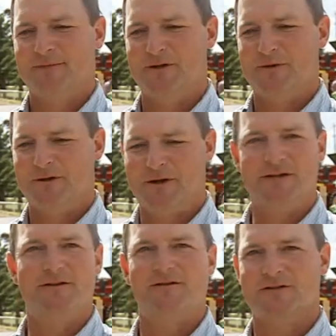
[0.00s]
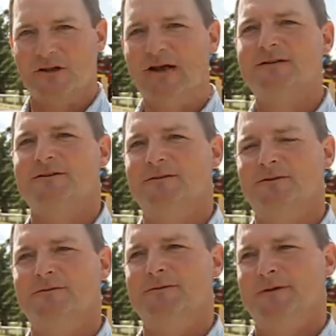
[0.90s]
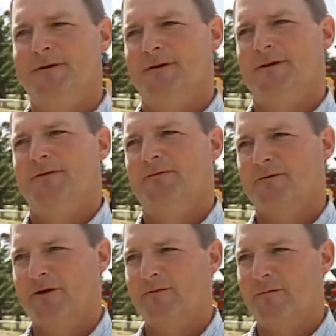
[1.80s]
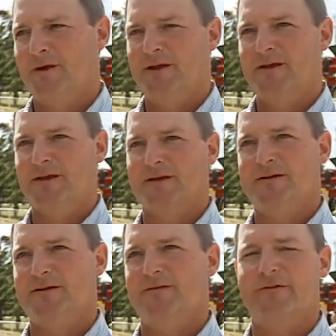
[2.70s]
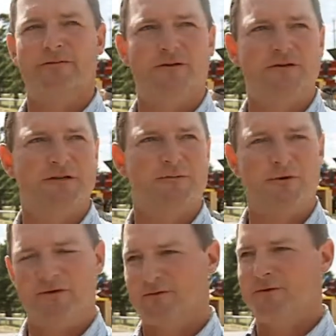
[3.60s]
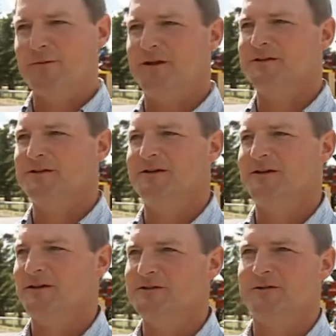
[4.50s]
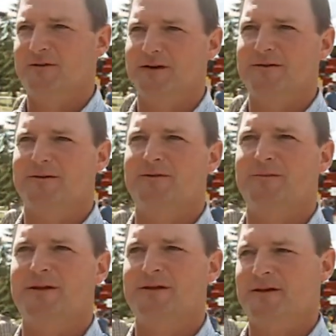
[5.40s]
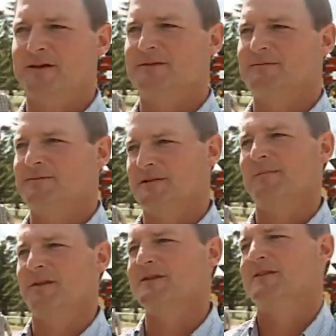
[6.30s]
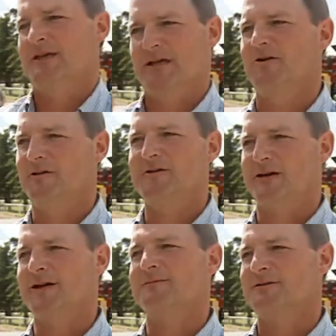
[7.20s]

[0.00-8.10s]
It'll be crazy. There's lots to do for everybody. And even if you just put a few minutes in at each event, there will be uh, something to see at all times.